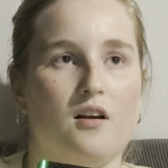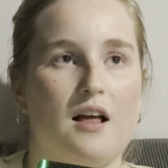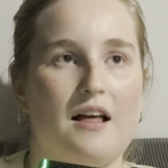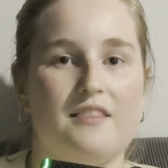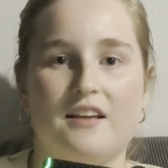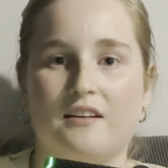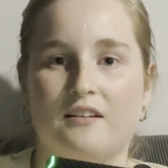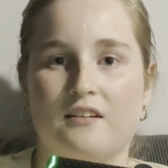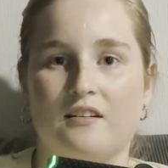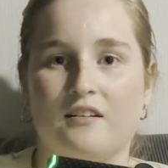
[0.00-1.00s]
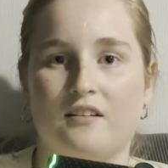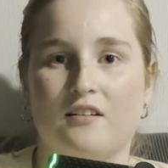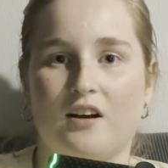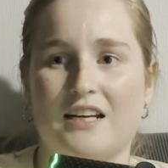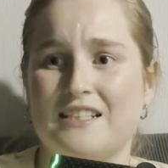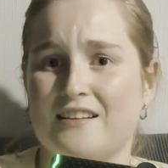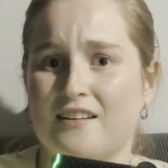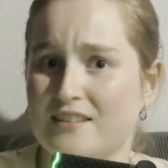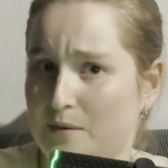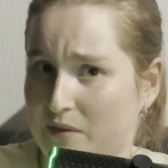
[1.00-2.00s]
And then I did
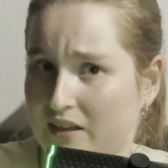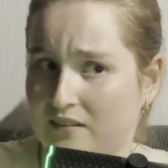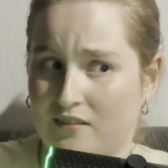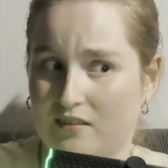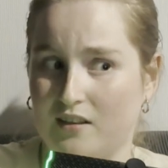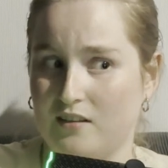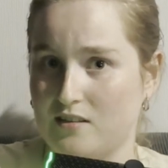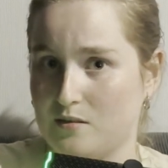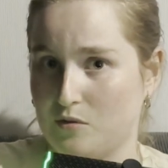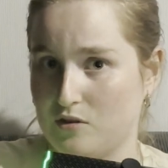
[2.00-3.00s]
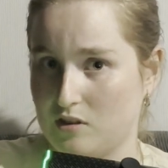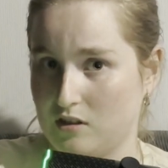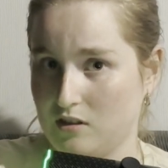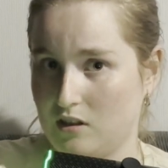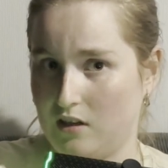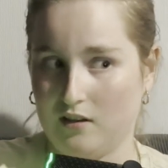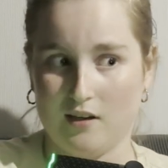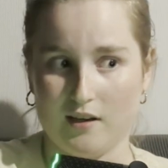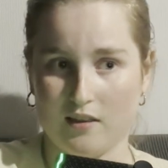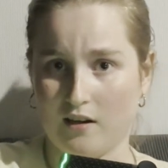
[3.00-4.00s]
something that is the most
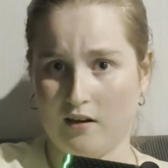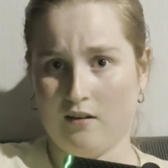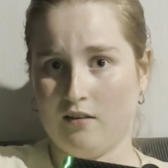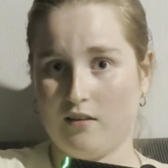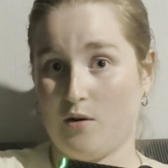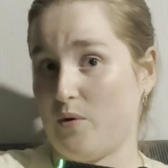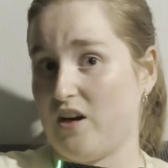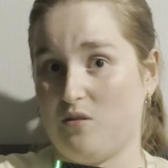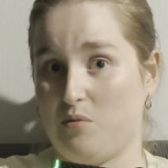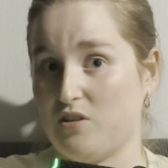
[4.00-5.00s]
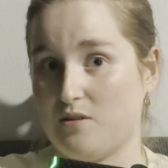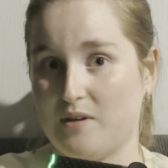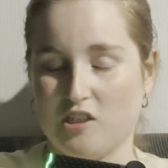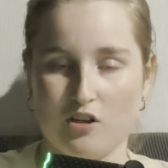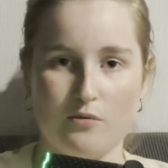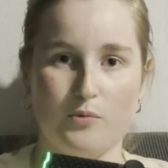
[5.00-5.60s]
un-Kate-like thing that we could possibly do,